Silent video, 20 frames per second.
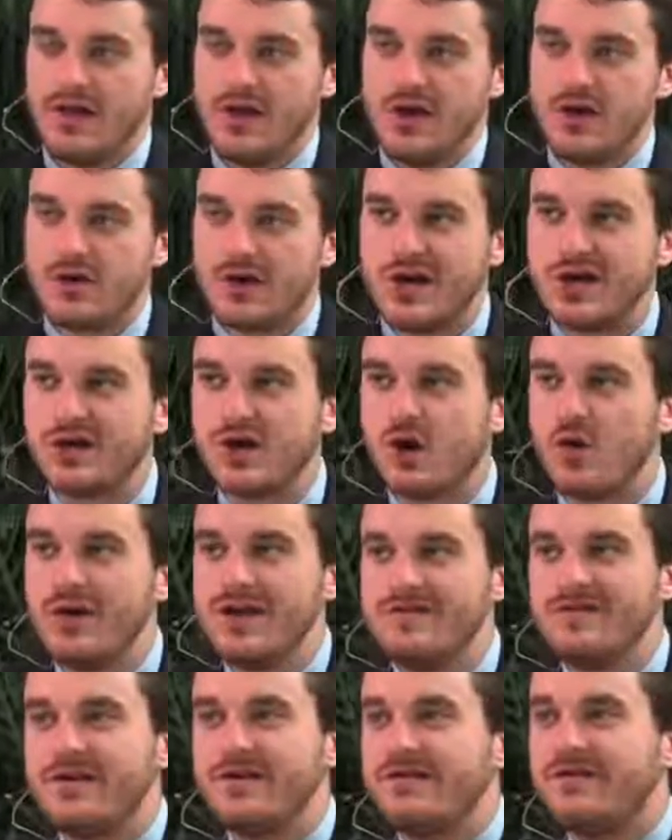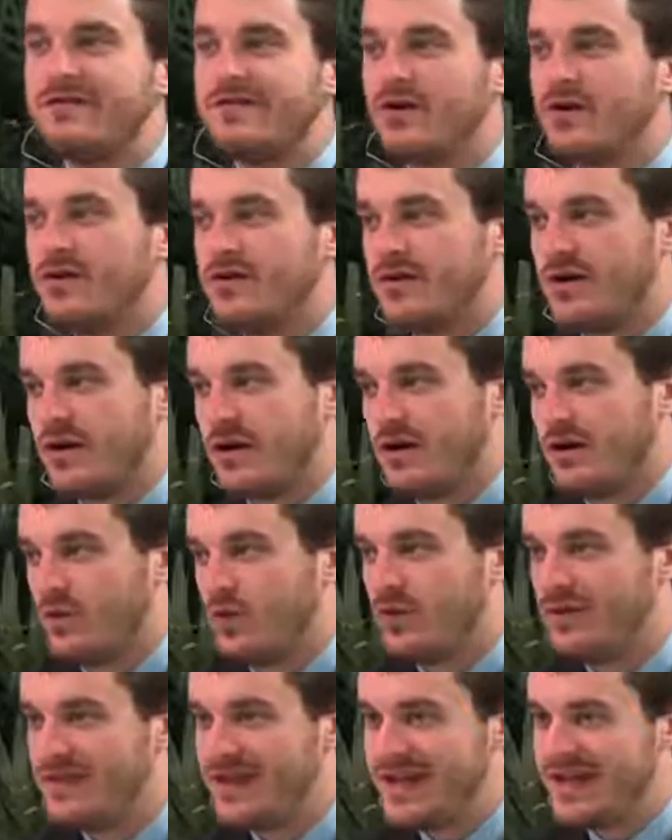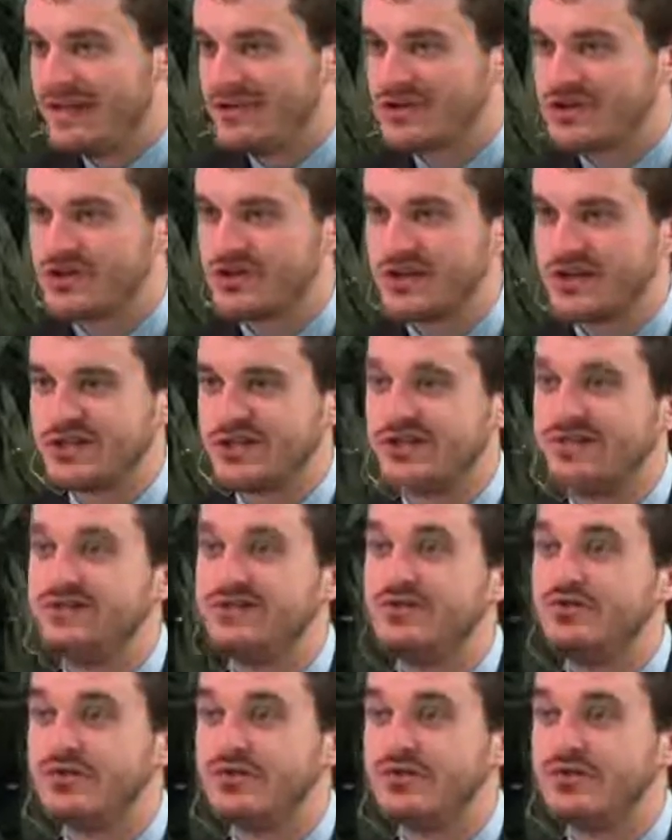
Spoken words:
you can go even further with the illustration of